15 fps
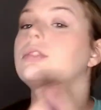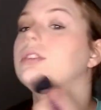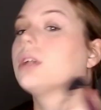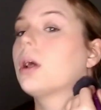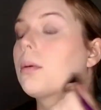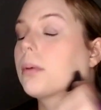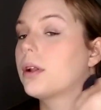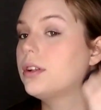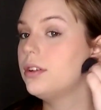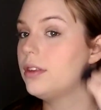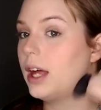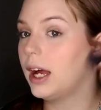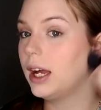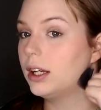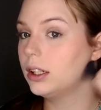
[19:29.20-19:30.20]
So I'm going to do
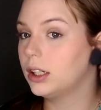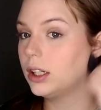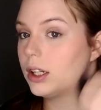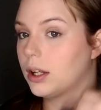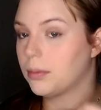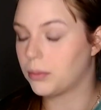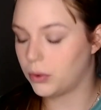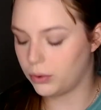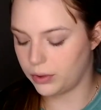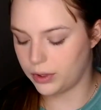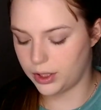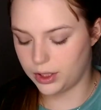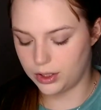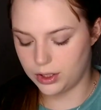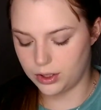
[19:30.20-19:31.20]
that, and I'm
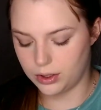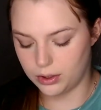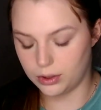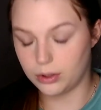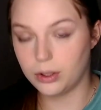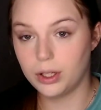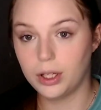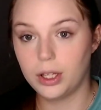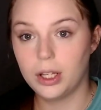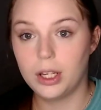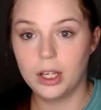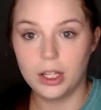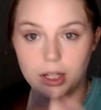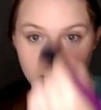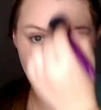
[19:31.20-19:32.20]
going to,
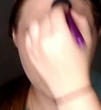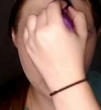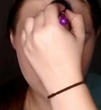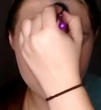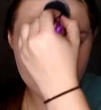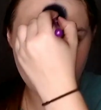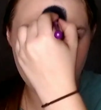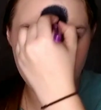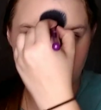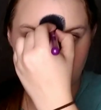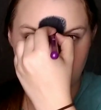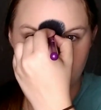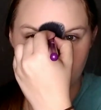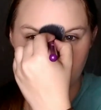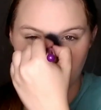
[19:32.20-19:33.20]
then when it's kind of,
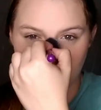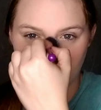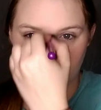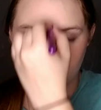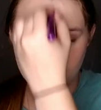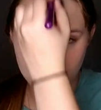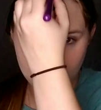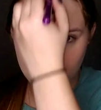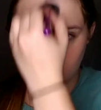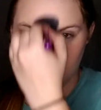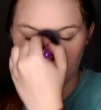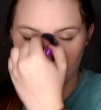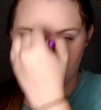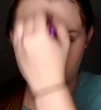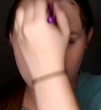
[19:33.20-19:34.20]

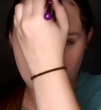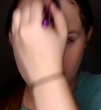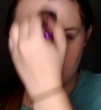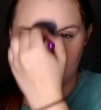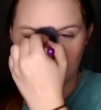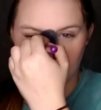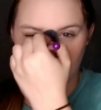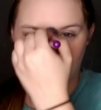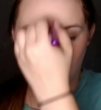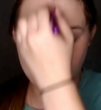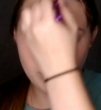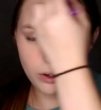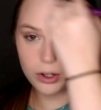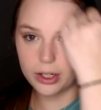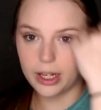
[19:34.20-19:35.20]
I've
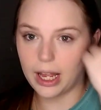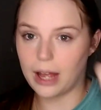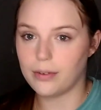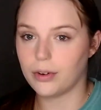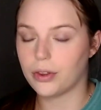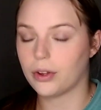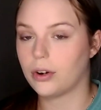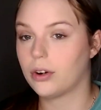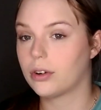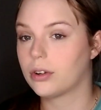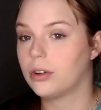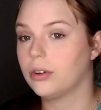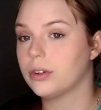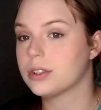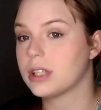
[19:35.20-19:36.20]
already have all the
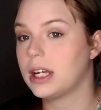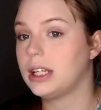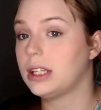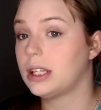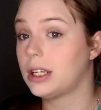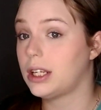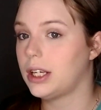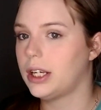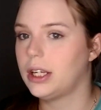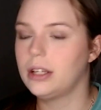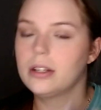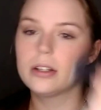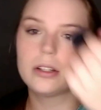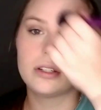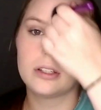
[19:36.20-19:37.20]
articles I
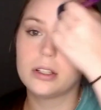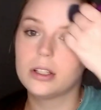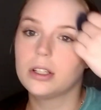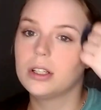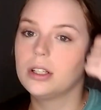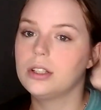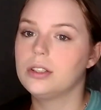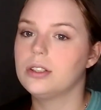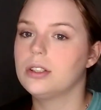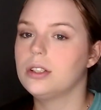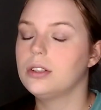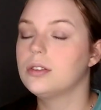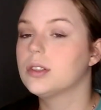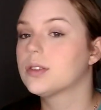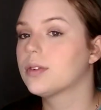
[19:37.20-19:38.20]
need to
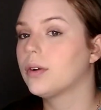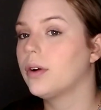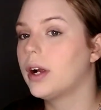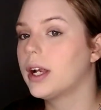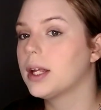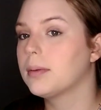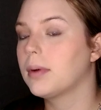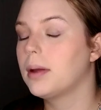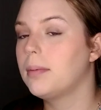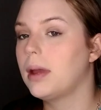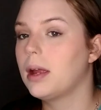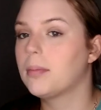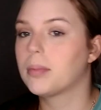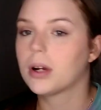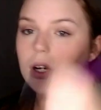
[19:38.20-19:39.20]
use for writing my
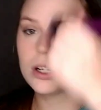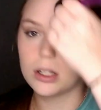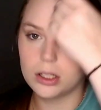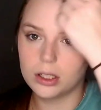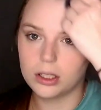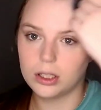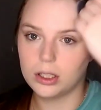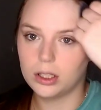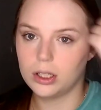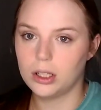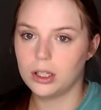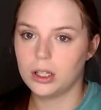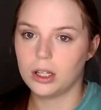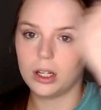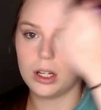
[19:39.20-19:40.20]
paper,
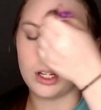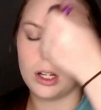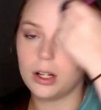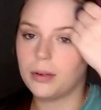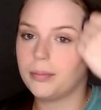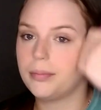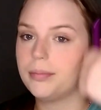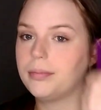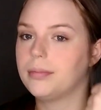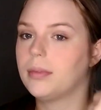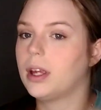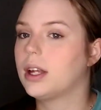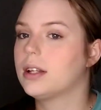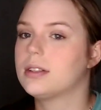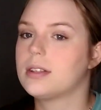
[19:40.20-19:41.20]
and
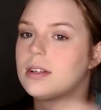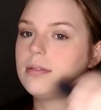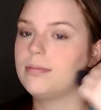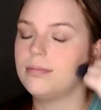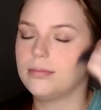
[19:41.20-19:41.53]
it's going